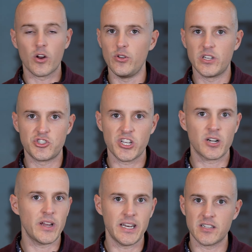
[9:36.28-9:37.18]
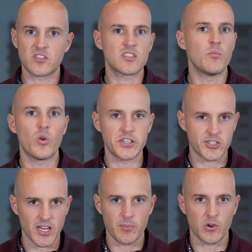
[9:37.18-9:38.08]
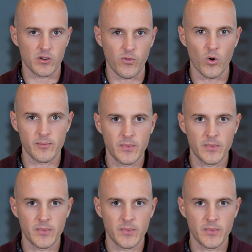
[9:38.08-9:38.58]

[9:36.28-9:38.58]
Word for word: or you could generate in some way, shape, or form?